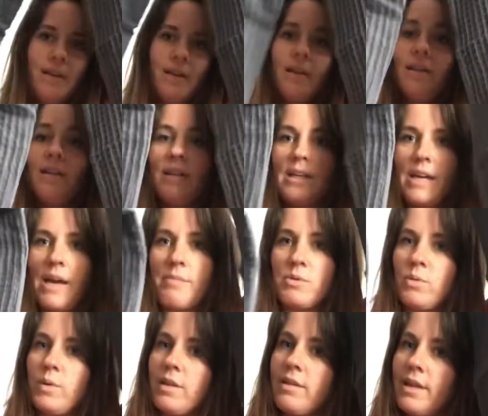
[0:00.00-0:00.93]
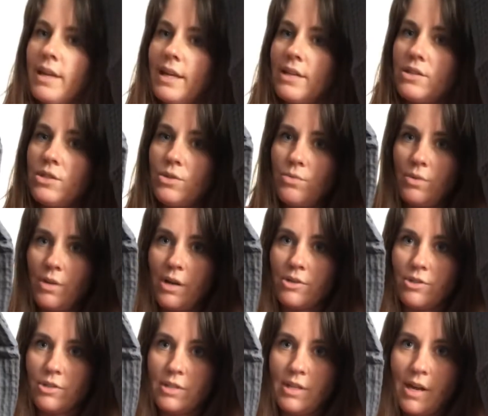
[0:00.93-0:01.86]
It comes with 2
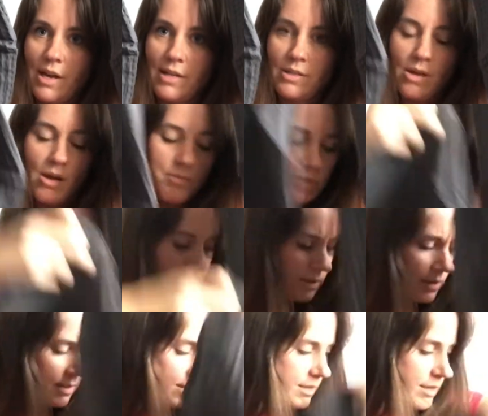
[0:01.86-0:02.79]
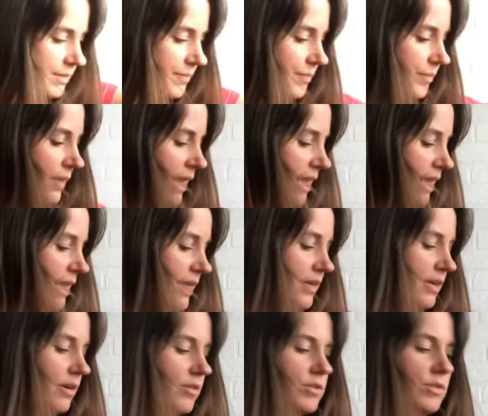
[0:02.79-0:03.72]
larger size options, and
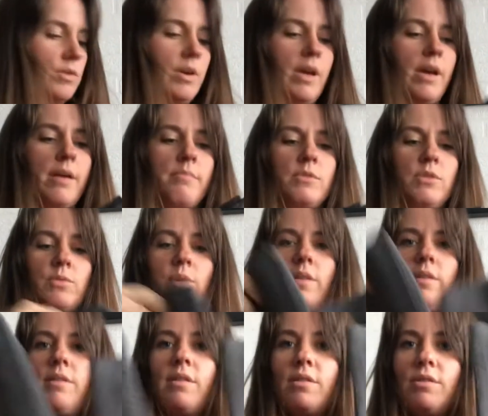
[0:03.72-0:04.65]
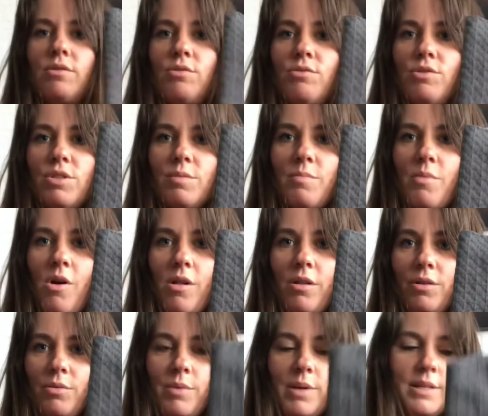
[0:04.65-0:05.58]
it also comes with 2
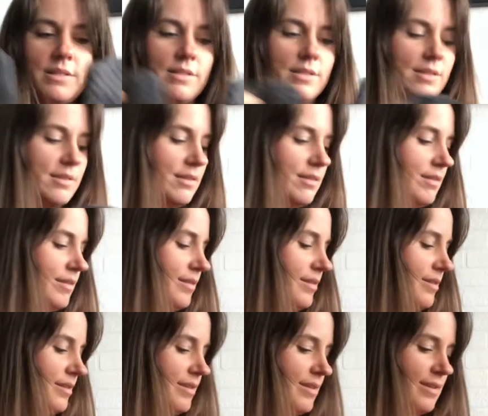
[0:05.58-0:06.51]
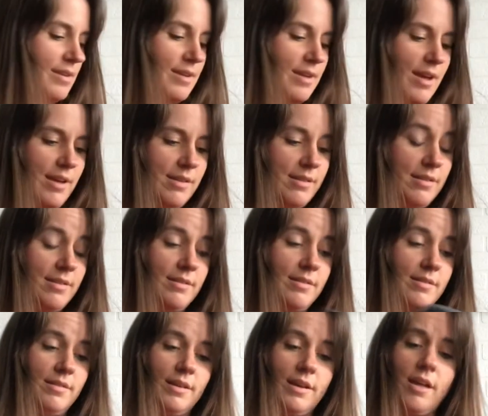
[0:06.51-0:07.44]
smaller ones.
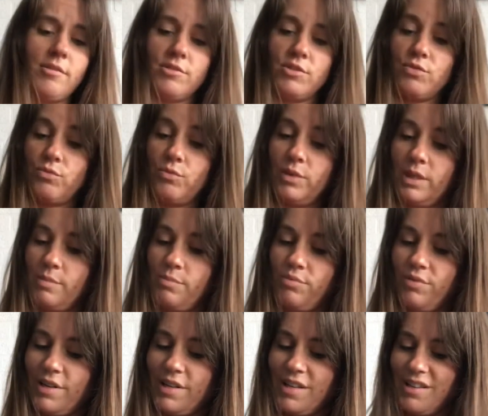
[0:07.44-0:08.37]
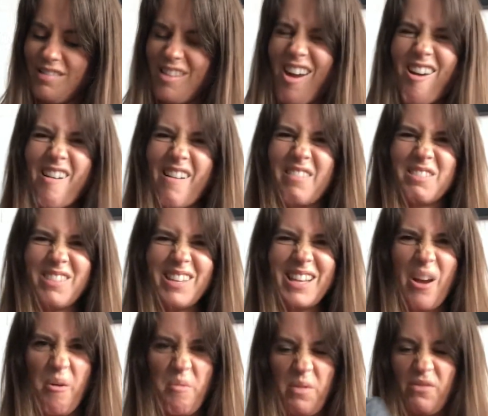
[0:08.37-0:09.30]
The color's really pretty. Oh, I was really
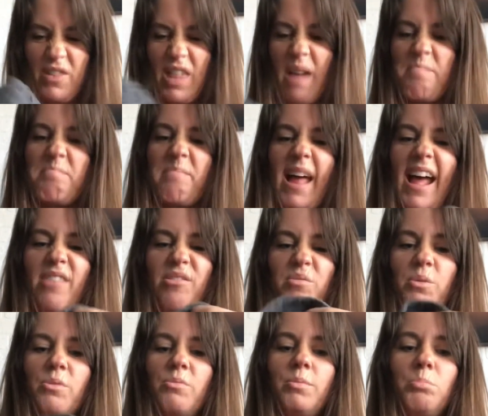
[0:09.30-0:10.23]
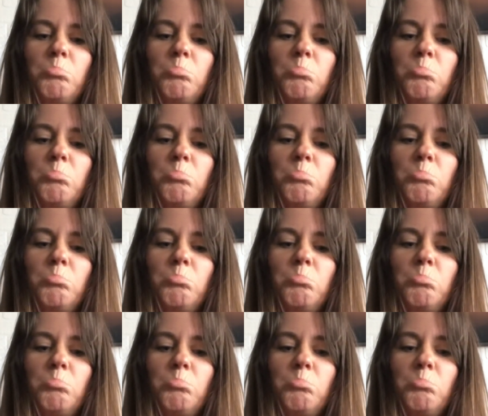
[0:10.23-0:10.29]
hoping for that bathrobe.